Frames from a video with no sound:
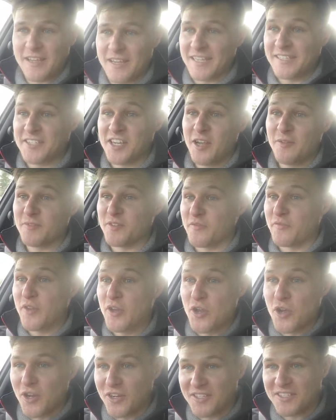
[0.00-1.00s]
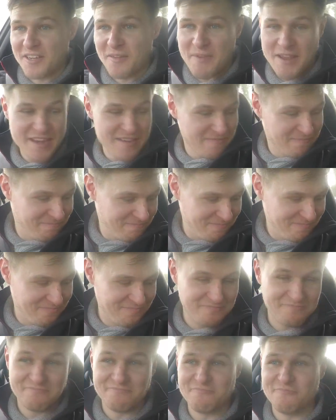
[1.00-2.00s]
In terms of looks, I mean,
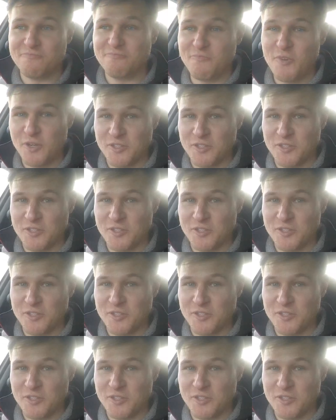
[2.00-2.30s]
well,